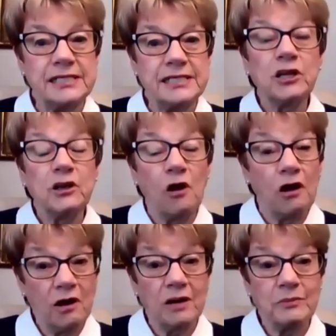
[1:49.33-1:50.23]
the long
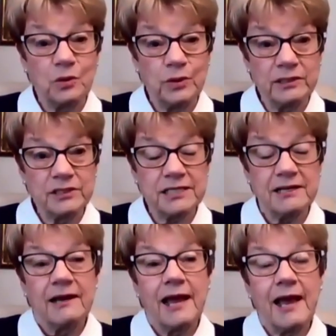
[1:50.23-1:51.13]
arm quilt
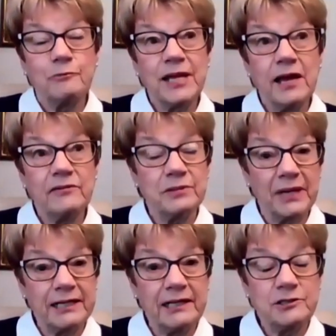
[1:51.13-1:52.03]
and we had the
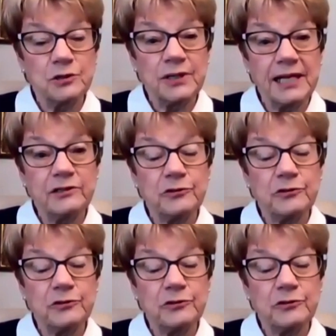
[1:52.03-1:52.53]
money donated